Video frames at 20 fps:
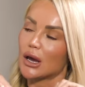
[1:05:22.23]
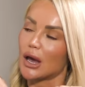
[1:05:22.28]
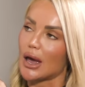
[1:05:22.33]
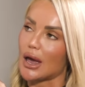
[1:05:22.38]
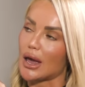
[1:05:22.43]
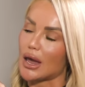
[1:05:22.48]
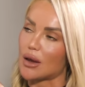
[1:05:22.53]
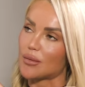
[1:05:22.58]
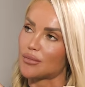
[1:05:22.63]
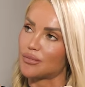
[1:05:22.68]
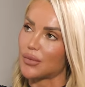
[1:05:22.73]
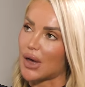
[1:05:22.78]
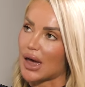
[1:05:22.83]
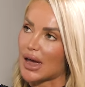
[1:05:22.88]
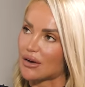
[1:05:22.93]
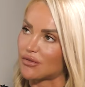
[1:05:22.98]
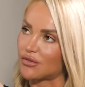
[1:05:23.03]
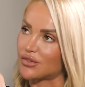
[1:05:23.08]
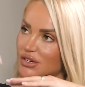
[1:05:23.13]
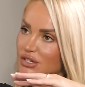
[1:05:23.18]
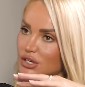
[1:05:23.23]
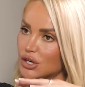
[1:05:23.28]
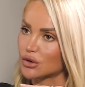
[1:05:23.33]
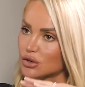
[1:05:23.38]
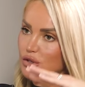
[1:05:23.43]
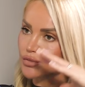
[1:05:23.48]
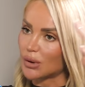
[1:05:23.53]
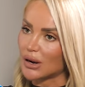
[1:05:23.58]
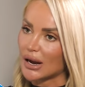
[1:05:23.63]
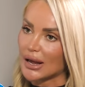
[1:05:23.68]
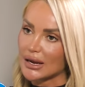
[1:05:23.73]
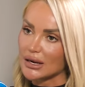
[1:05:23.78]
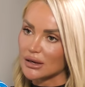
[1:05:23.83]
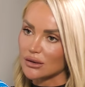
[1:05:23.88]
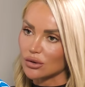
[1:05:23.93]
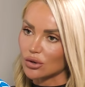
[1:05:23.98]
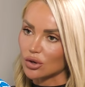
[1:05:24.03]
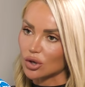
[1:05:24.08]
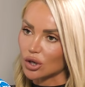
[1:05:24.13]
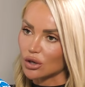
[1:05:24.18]
um, I have videos
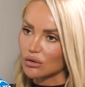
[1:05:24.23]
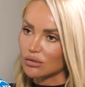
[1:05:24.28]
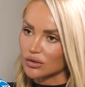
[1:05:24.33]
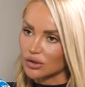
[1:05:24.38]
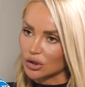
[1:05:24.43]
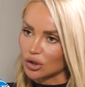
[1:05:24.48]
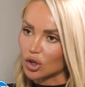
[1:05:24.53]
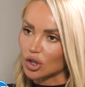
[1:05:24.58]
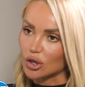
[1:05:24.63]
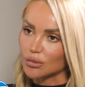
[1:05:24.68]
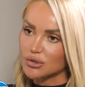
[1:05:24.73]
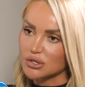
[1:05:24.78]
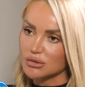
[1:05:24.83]
playing all over the club,